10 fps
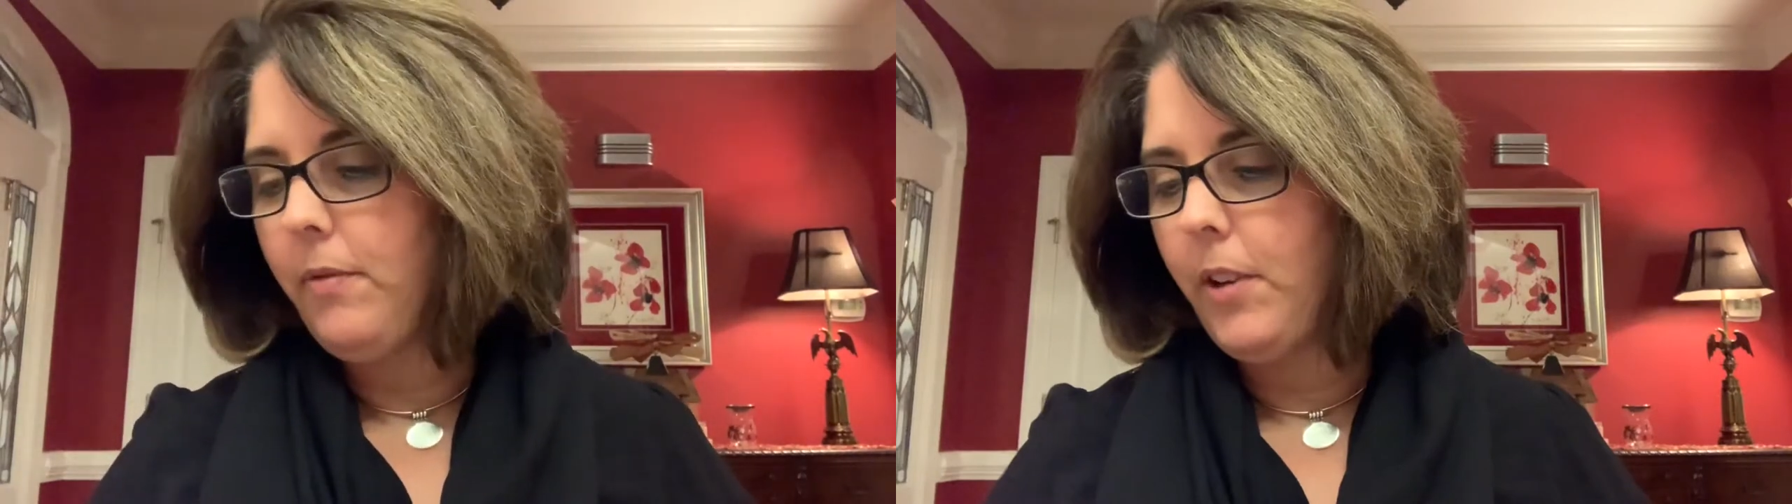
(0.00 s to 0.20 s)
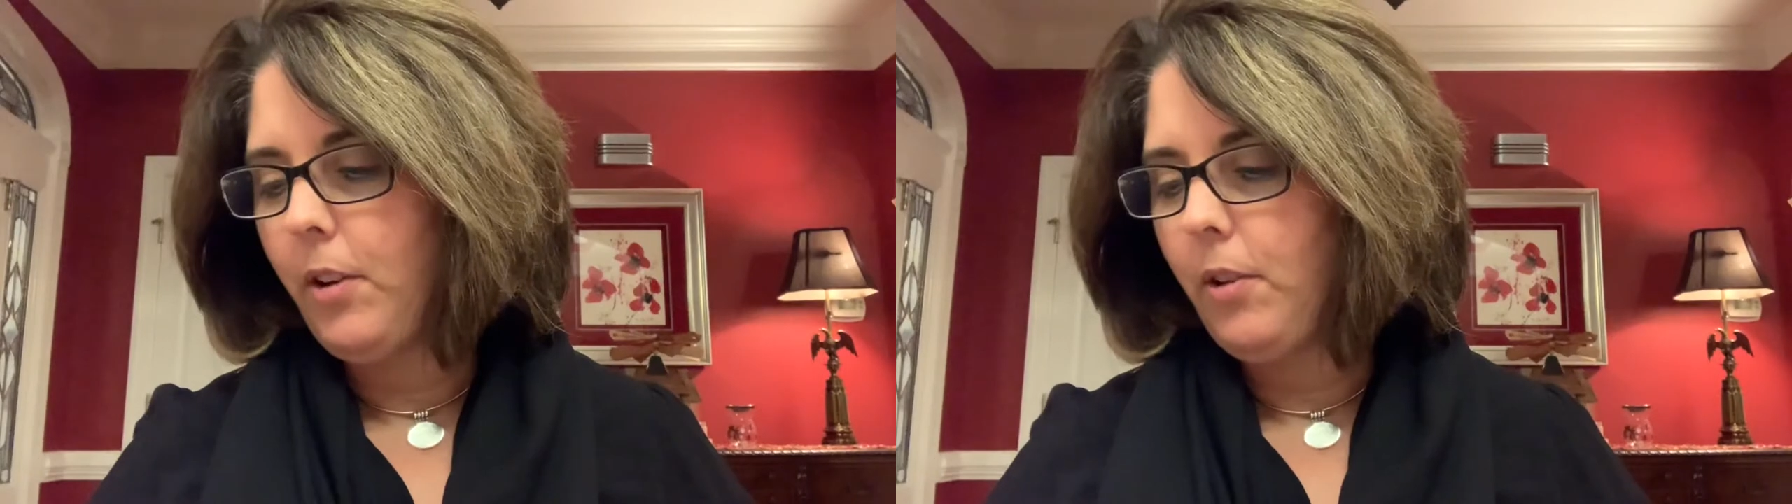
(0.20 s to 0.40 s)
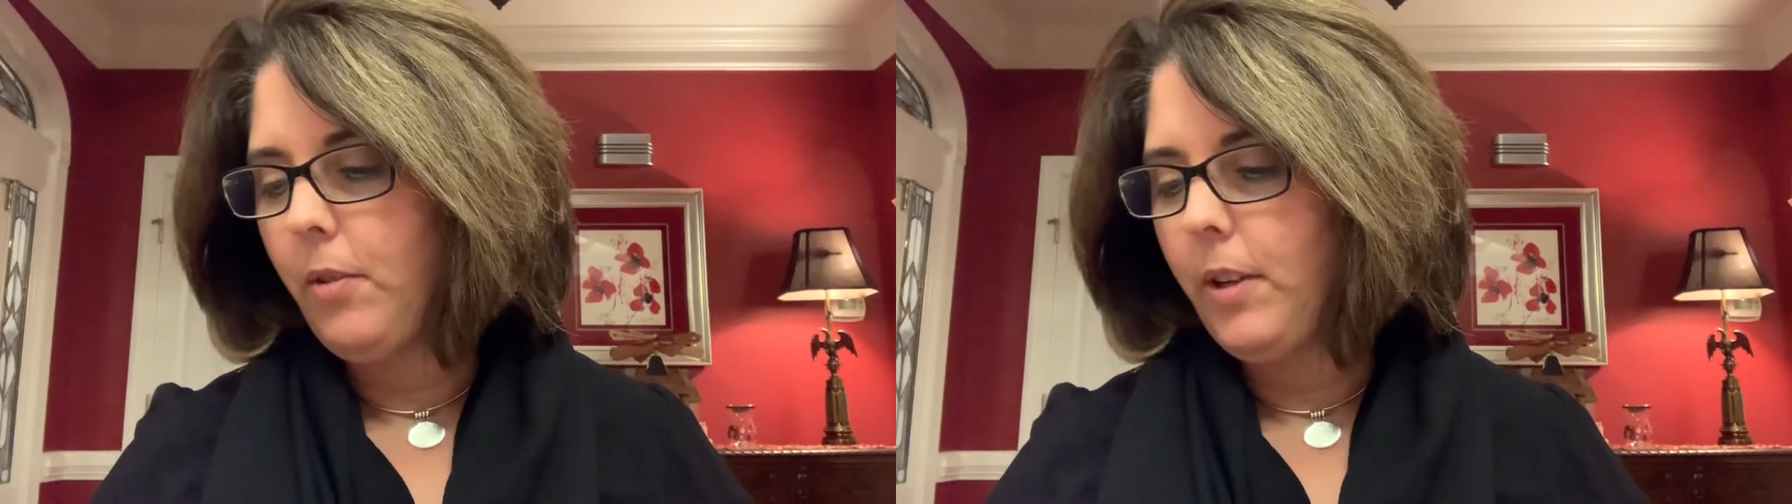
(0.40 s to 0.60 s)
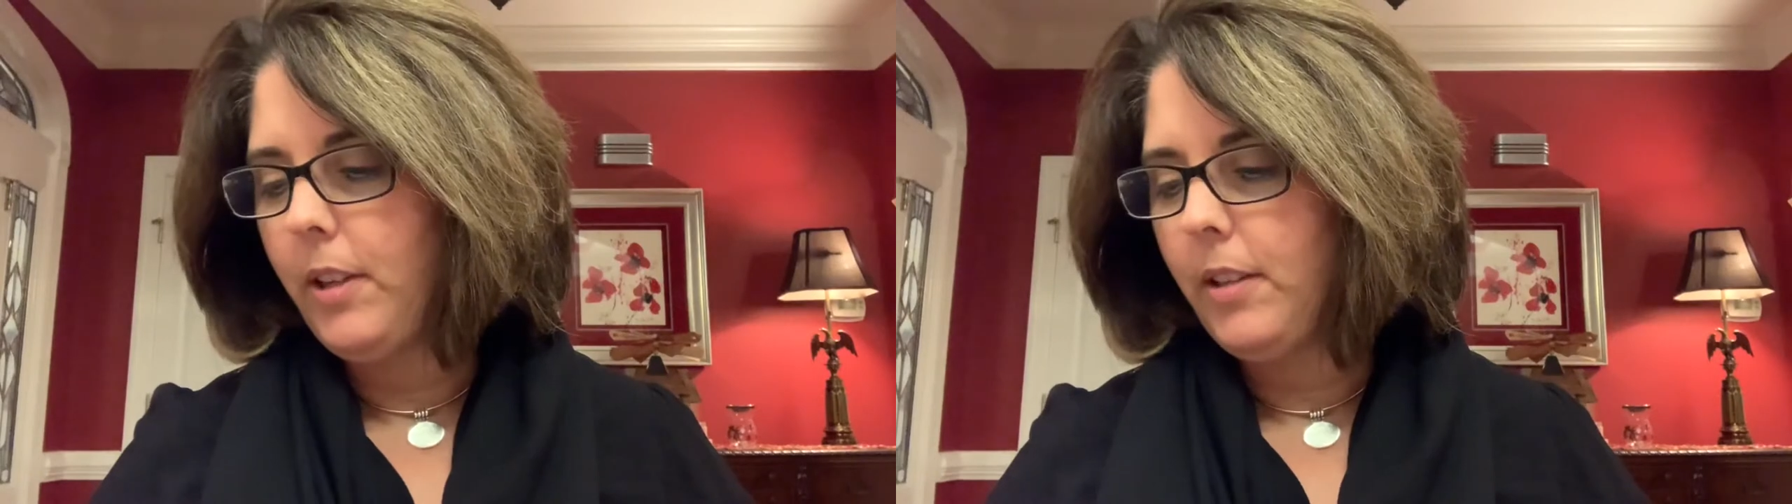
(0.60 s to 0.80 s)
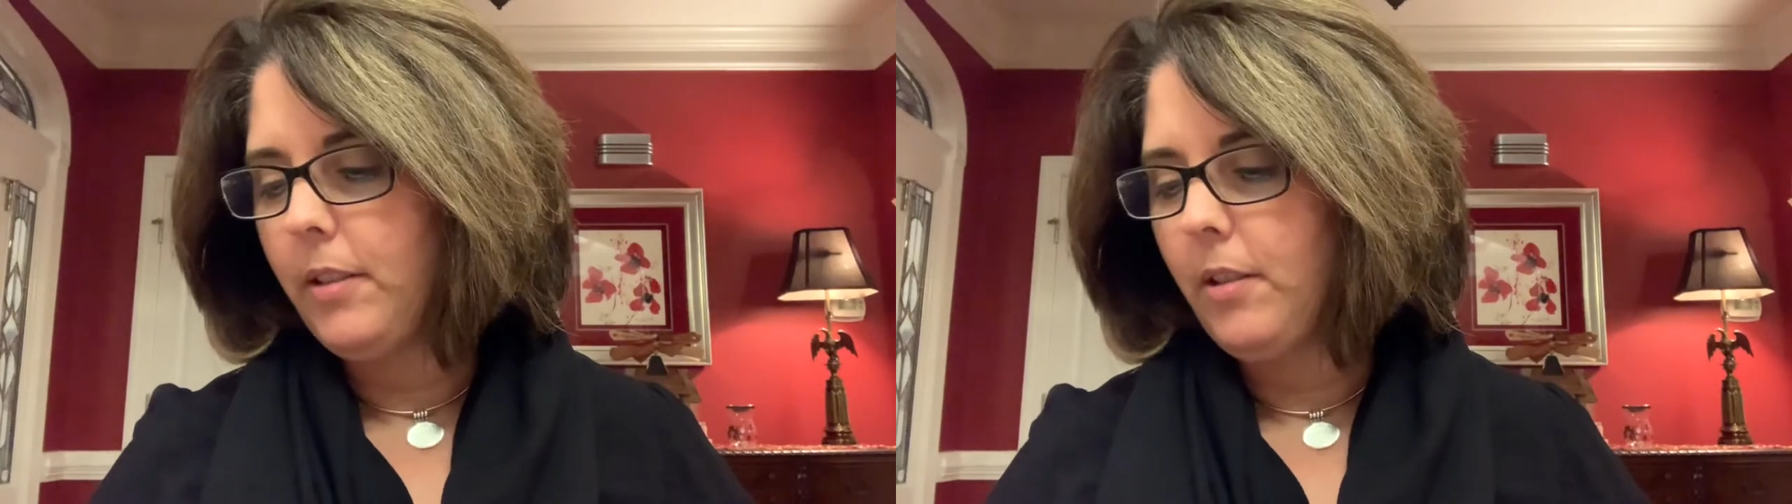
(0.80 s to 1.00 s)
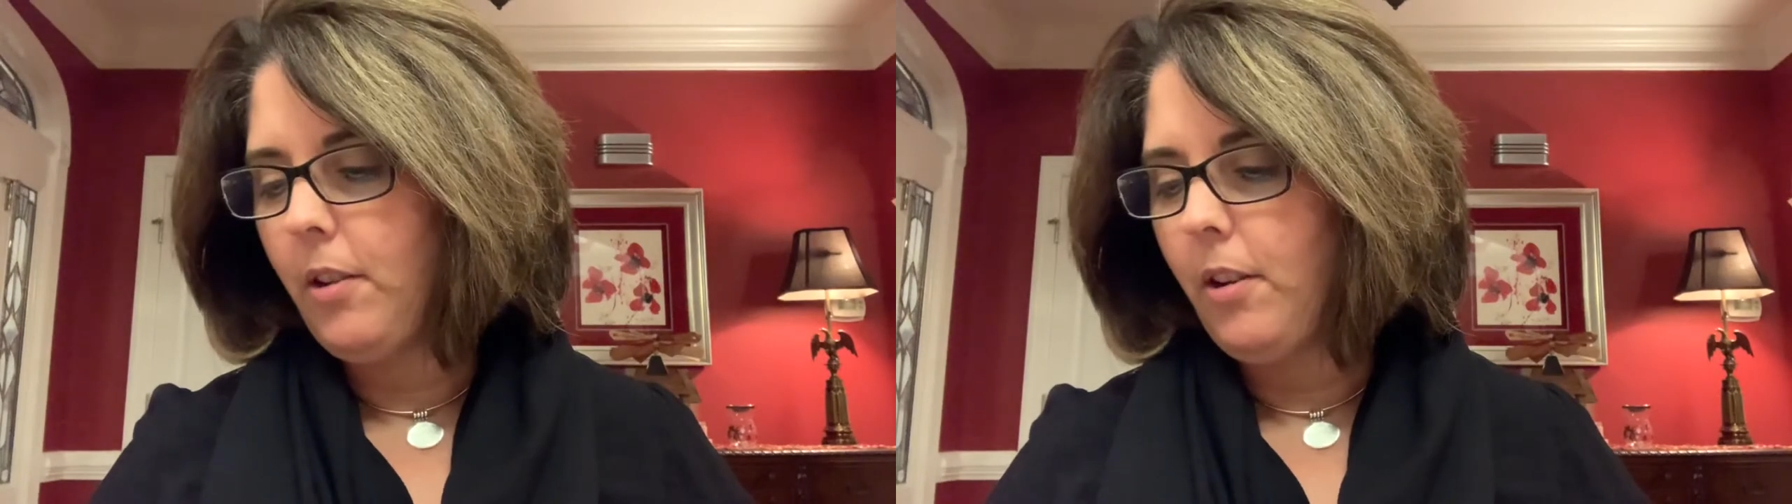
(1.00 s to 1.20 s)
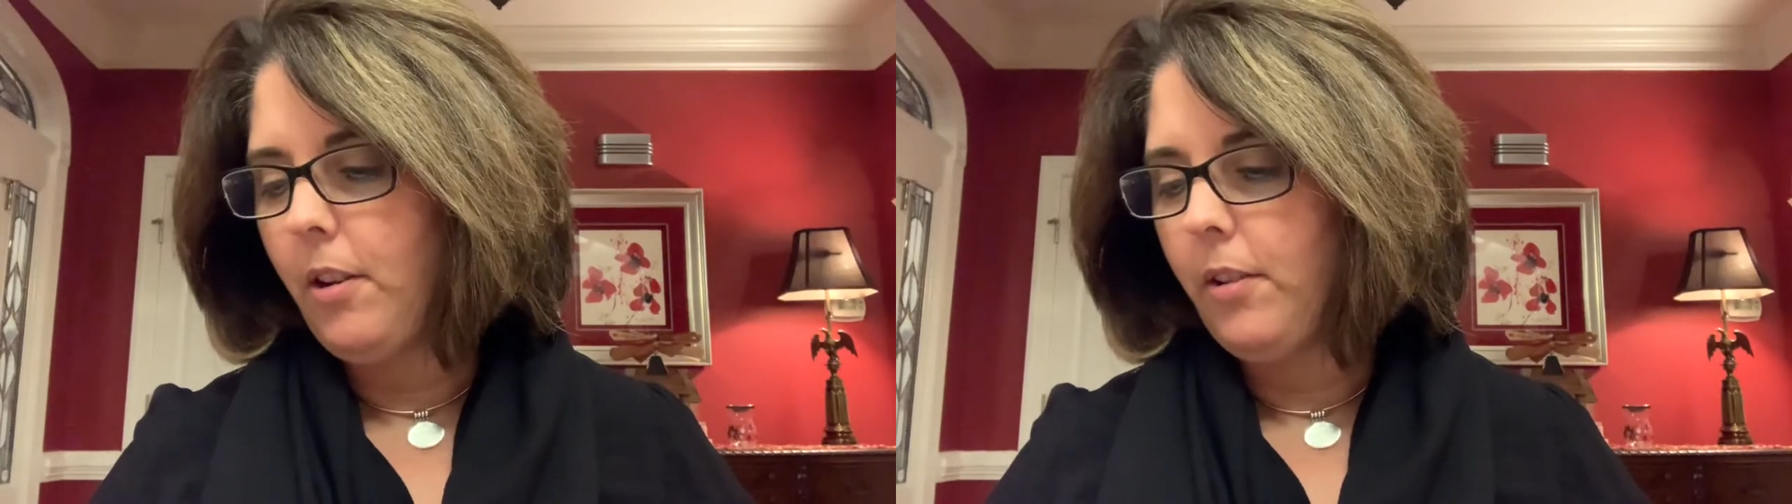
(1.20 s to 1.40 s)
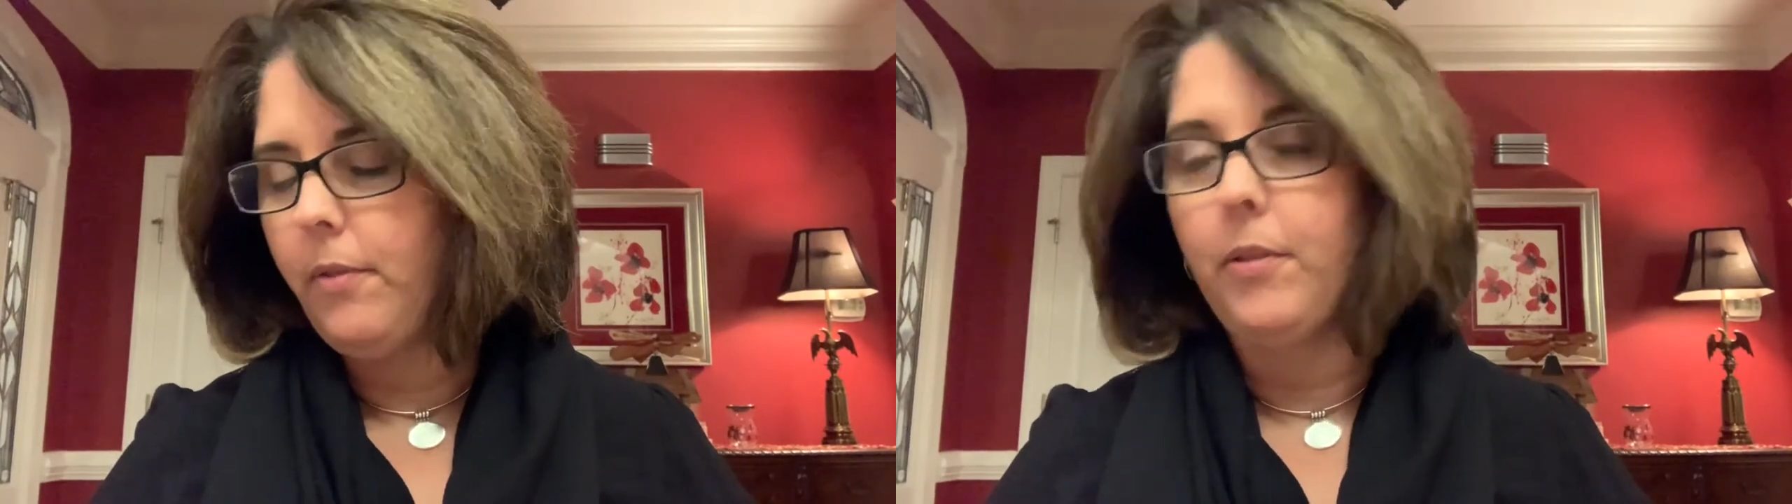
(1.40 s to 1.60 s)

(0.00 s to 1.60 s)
photo is called